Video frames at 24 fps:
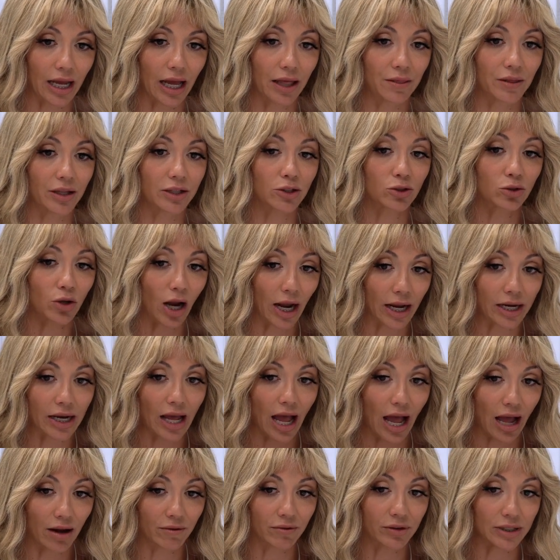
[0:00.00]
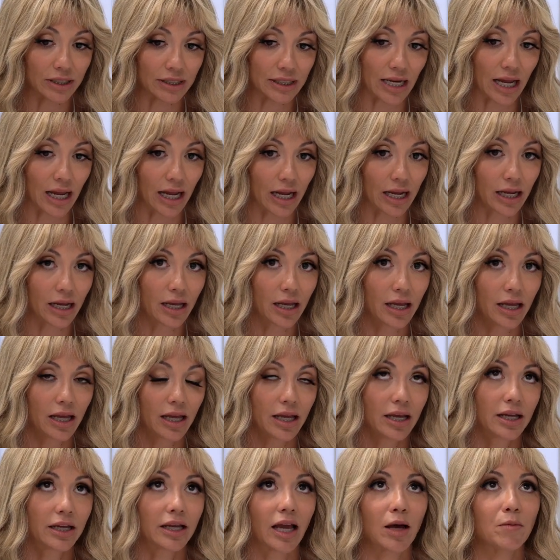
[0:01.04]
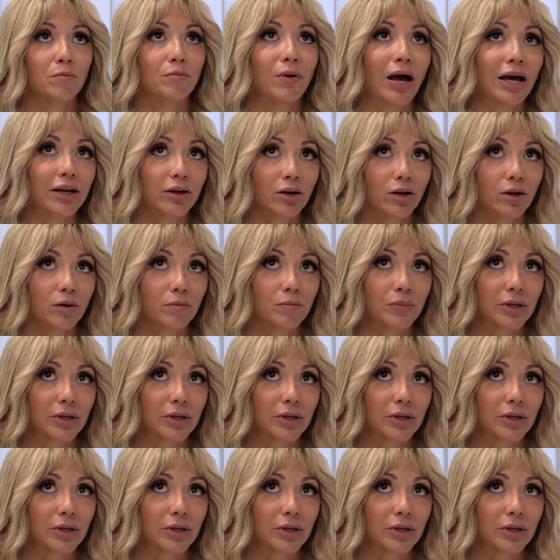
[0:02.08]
and then try to every day get better.